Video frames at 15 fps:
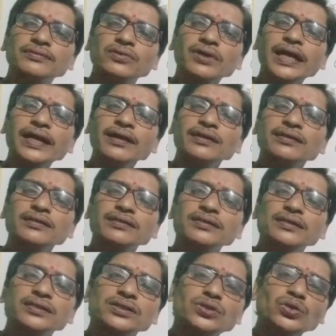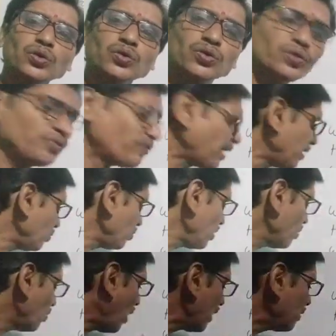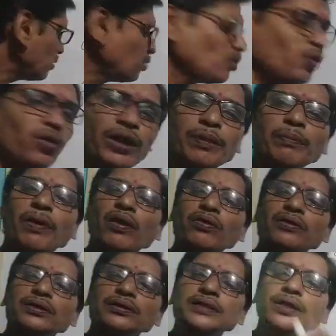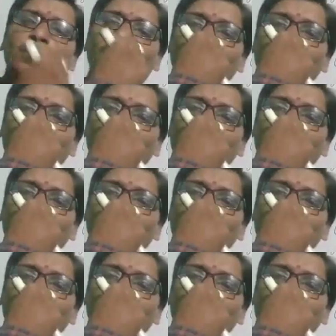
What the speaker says: Okay. So when we want to know about the